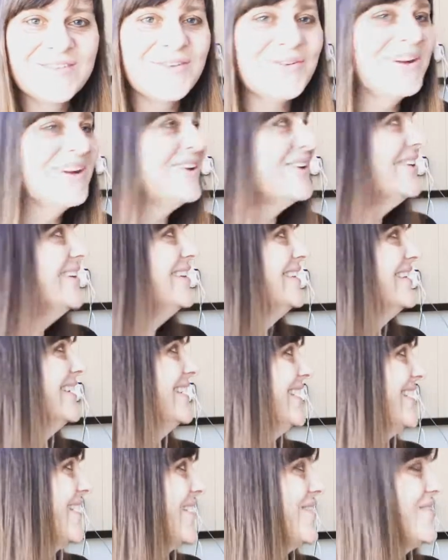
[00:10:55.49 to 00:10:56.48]
So
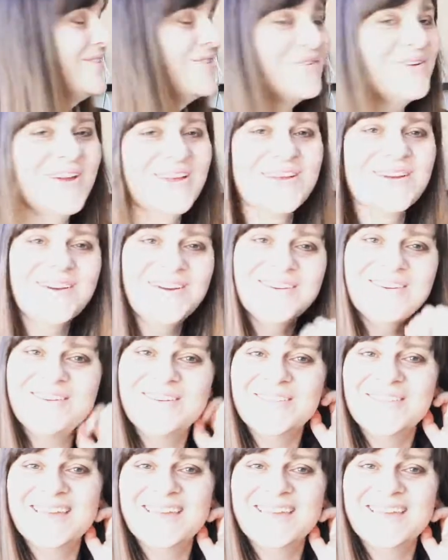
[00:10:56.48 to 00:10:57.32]
I got